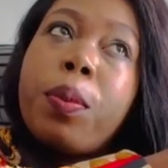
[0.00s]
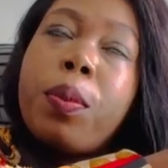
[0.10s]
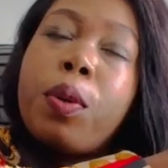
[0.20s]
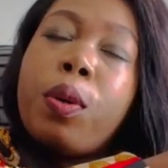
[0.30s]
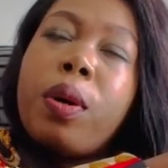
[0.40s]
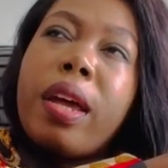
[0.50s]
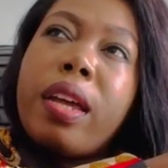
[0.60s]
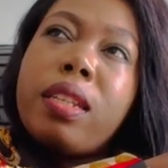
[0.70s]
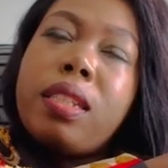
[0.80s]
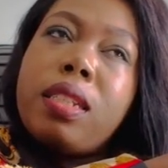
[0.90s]
All
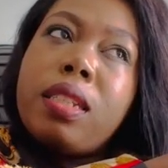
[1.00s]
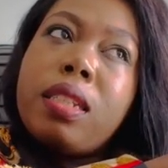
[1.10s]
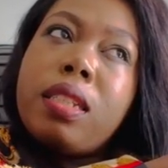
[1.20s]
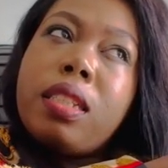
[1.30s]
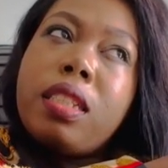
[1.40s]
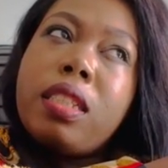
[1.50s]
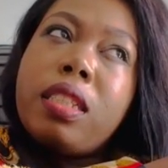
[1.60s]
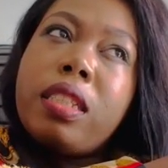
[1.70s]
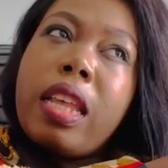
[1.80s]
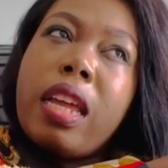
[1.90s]
right.
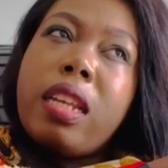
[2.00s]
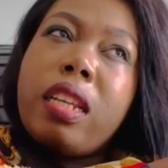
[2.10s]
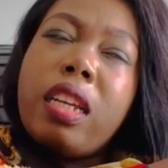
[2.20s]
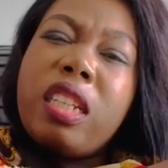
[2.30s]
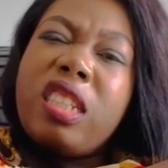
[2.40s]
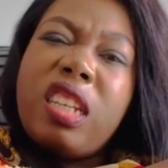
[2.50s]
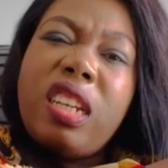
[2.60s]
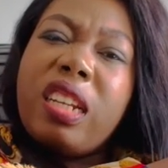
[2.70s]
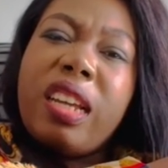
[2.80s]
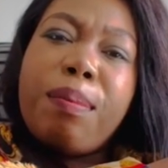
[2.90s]
Then it
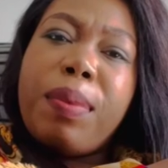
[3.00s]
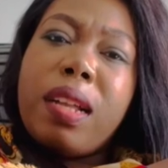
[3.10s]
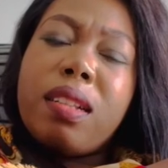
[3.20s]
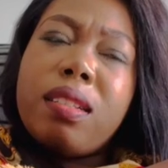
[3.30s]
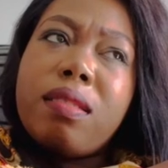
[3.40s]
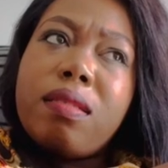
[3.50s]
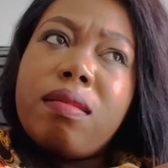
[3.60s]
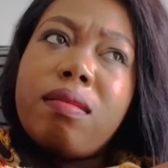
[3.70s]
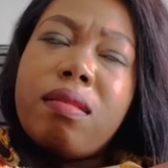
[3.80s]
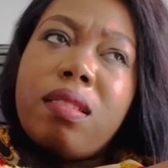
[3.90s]
didn't ring a bell.
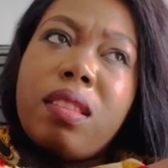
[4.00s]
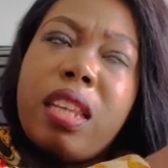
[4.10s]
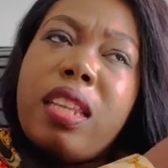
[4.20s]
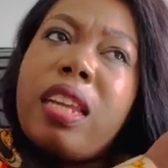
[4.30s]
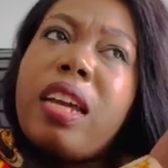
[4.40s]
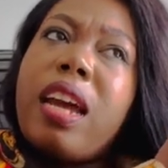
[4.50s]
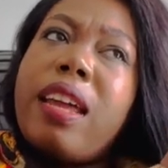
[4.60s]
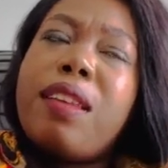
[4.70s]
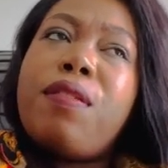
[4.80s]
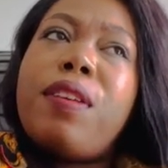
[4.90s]
Then the
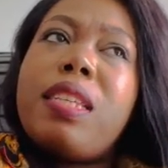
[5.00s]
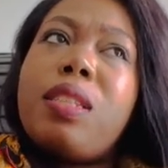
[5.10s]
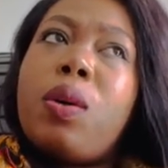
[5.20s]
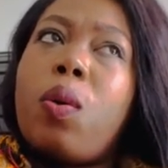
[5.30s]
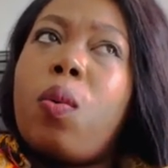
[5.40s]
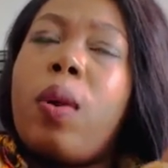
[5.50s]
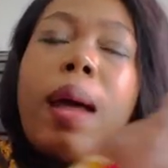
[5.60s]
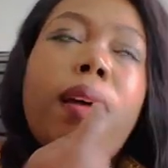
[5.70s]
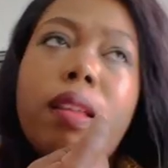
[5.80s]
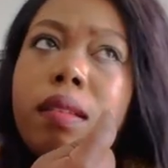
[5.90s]
car reversed,
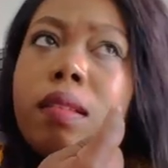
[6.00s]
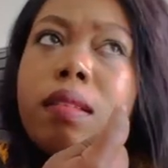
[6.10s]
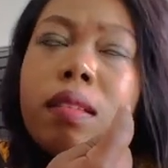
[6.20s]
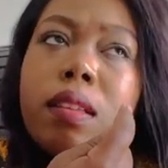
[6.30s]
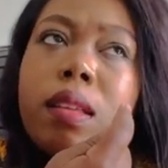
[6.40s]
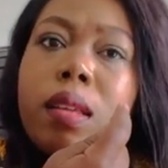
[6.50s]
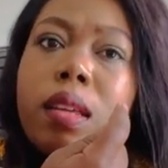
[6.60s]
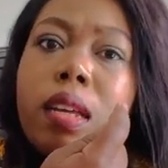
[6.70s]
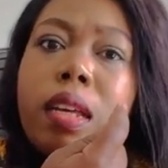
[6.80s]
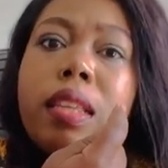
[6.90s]
wah,
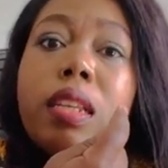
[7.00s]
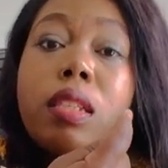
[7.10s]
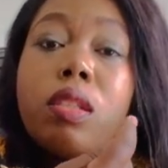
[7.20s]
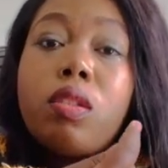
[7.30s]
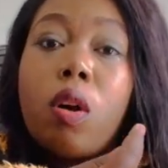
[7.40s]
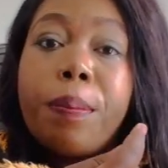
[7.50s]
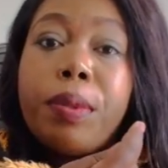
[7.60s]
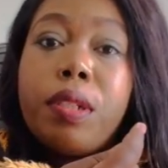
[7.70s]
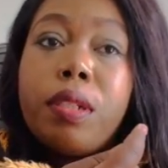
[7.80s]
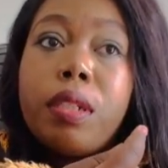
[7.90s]
and then it
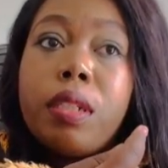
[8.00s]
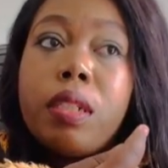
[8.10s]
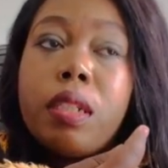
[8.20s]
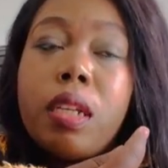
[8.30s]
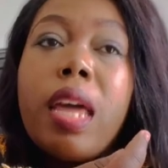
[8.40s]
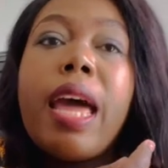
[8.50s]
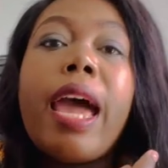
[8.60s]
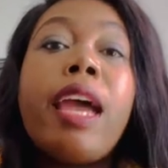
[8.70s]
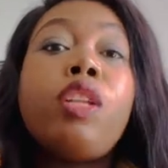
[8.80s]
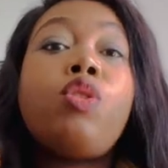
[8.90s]
stopped.
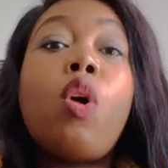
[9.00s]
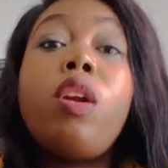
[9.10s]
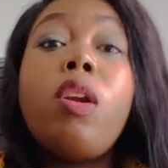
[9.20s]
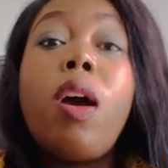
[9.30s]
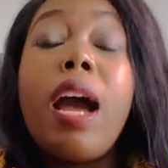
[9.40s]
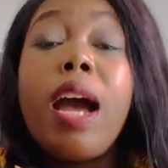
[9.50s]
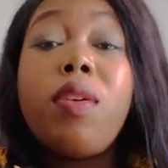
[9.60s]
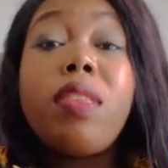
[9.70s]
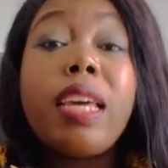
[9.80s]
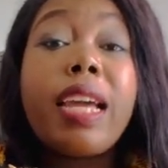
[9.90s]
I don't know
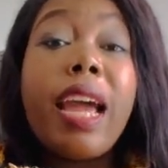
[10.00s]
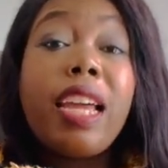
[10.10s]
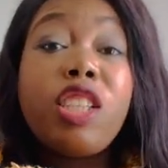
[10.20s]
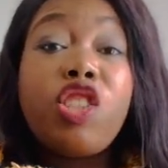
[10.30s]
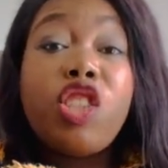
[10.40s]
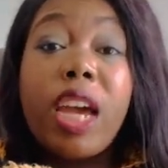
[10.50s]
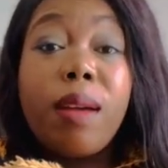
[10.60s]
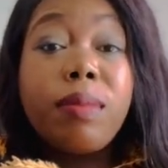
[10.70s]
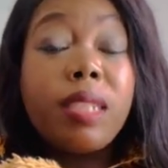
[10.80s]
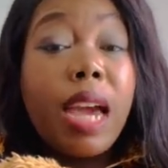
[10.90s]
how the guy
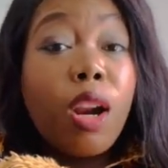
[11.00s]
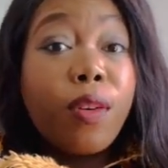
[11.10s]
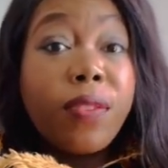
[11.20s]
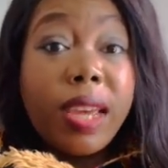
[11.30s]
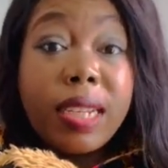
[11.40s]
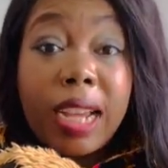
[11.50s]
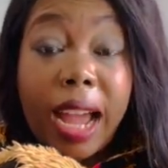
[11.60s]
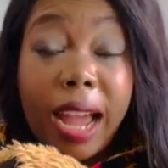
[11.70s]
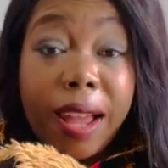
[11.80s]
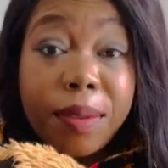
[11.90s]
jumped out of that
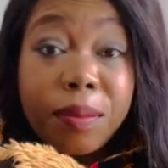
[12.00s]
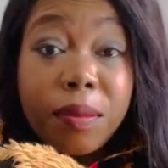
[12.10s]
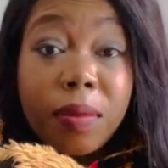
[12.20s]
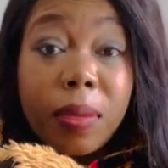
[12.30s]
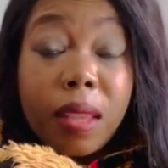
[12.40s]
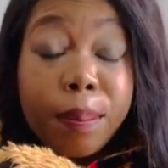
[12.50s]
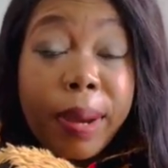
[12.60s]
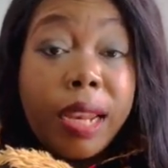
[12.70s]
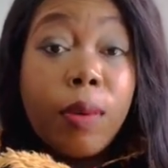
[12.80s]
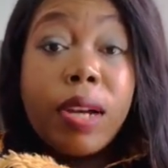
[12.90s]
car,
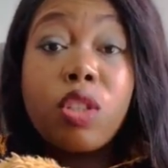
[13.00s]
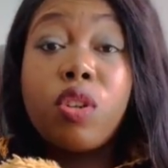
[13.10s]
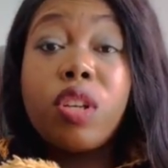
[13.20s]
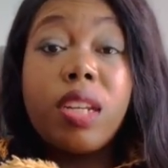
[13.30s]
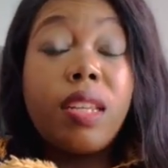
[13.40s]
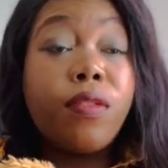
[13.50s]
but he was already in